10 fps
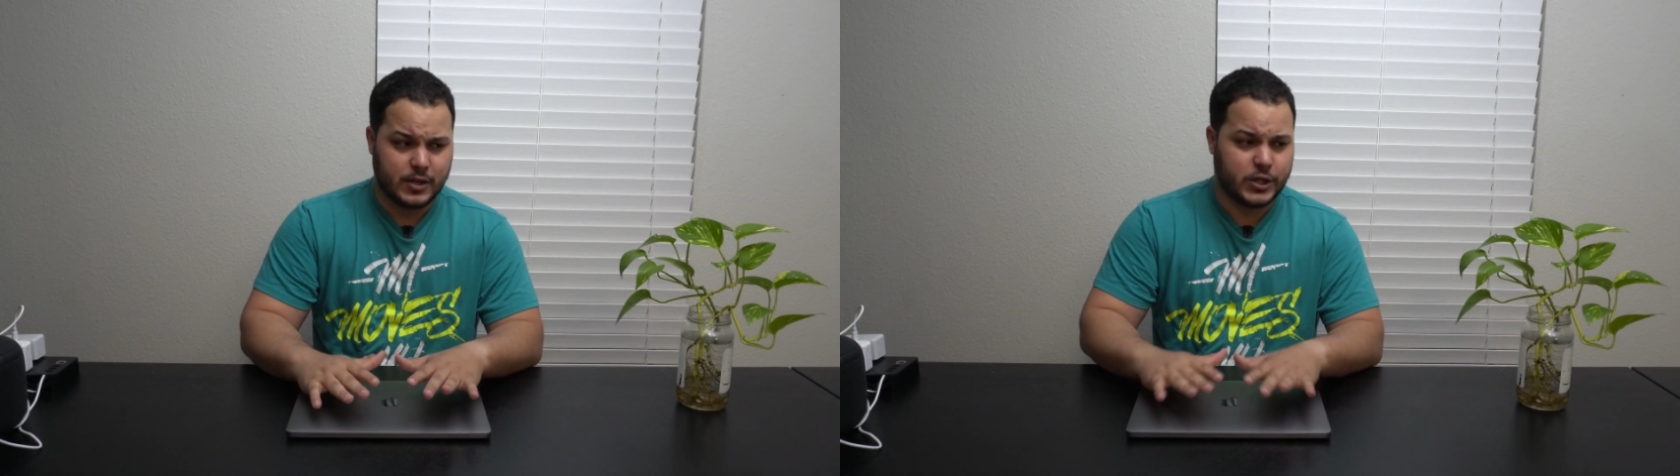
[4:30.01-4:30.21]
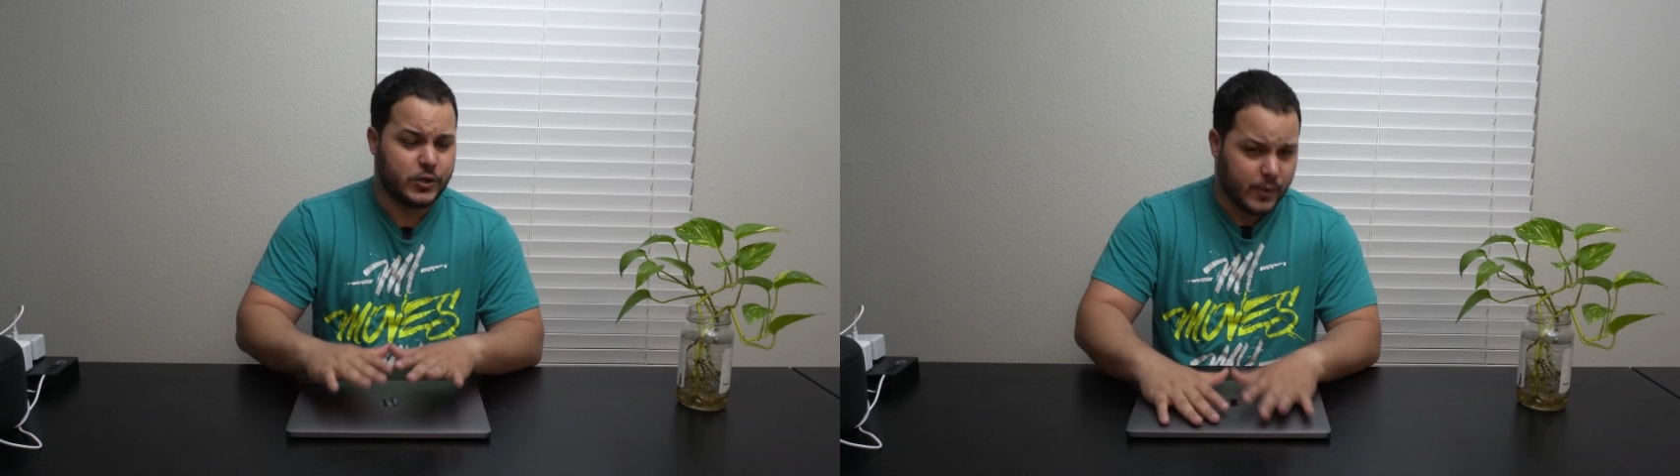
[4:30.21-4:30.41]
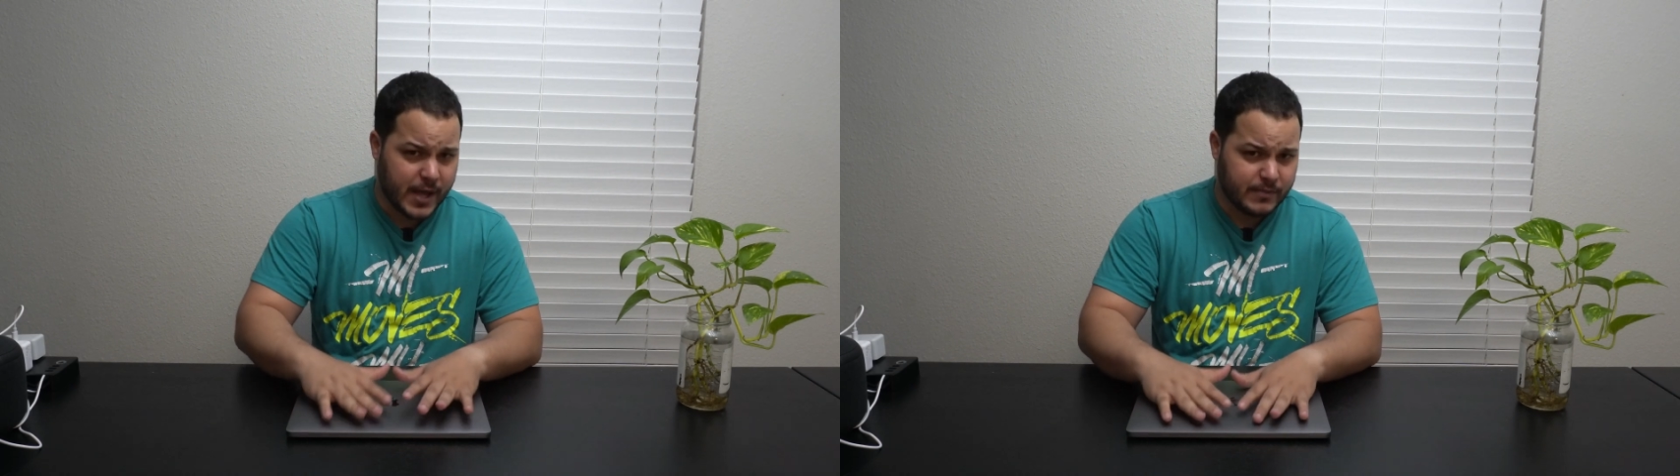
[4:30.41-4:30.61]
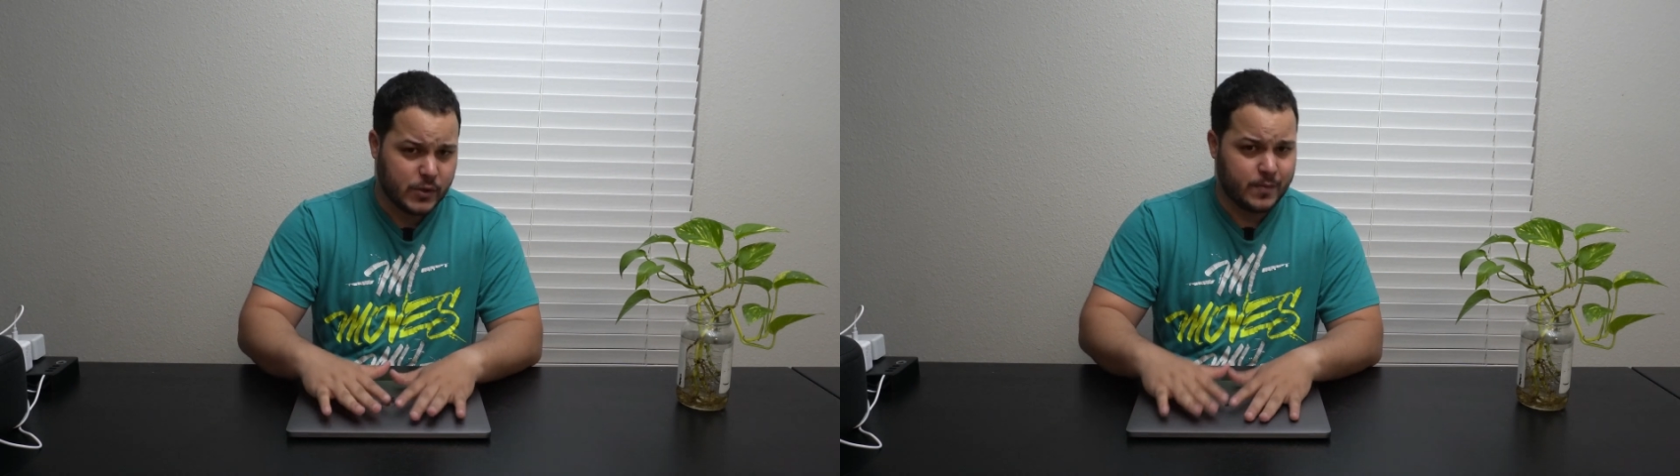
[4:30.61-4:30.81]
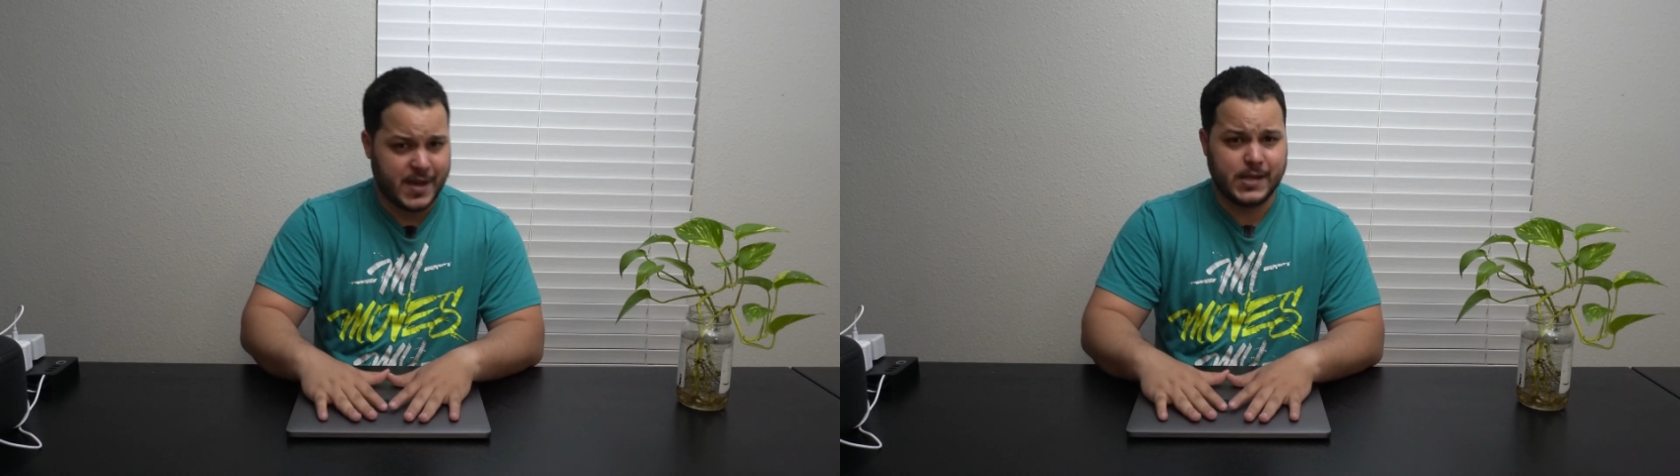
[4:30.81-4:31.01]

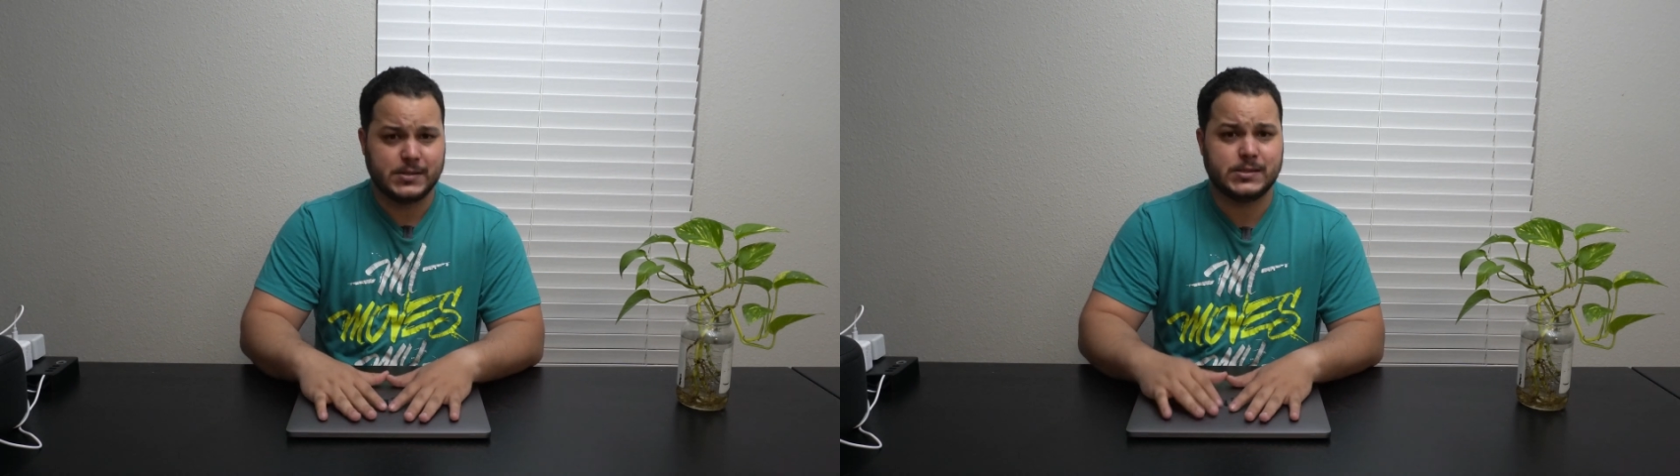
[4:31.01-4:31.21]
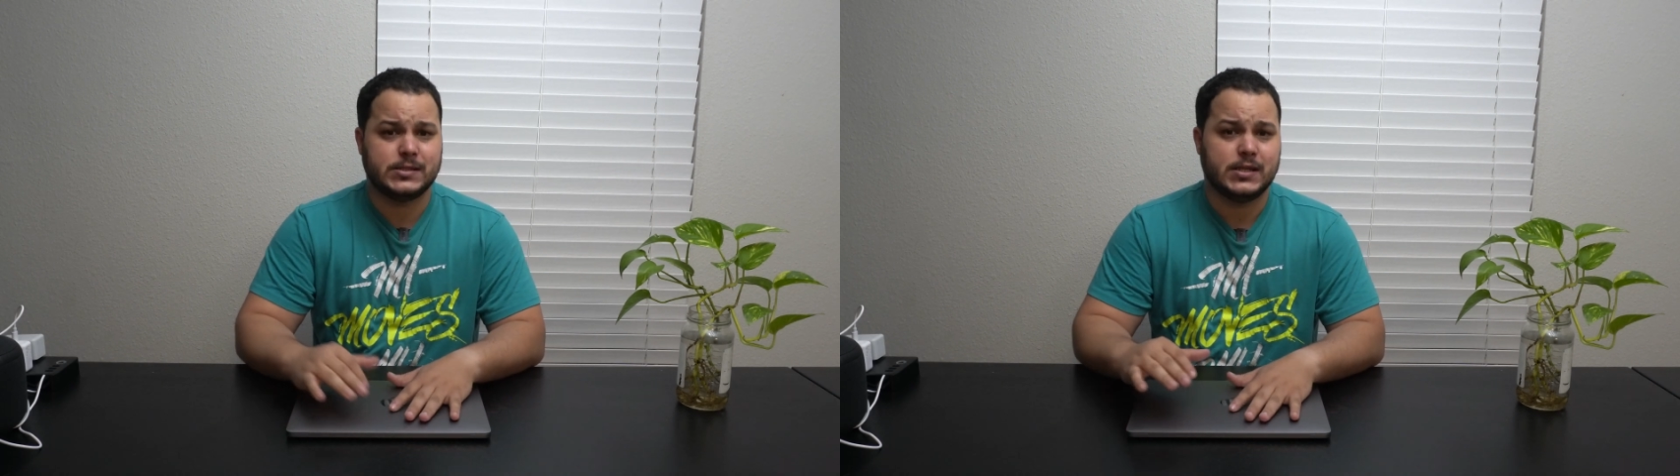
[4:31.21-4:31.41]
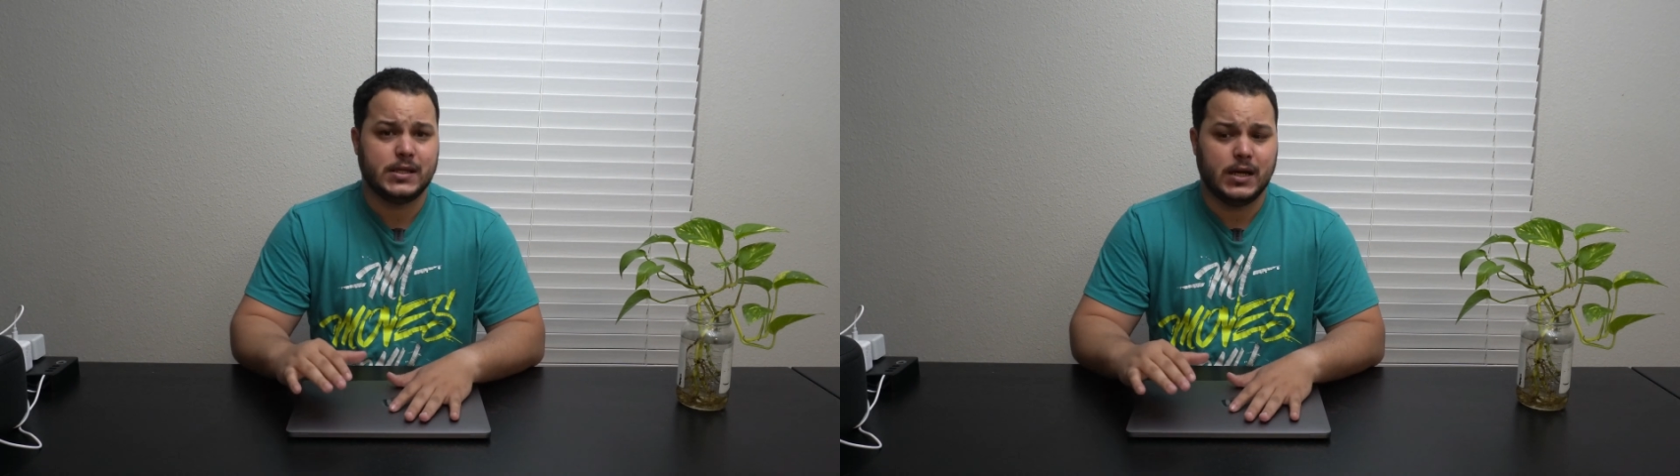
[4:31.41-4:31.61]
QEMU-based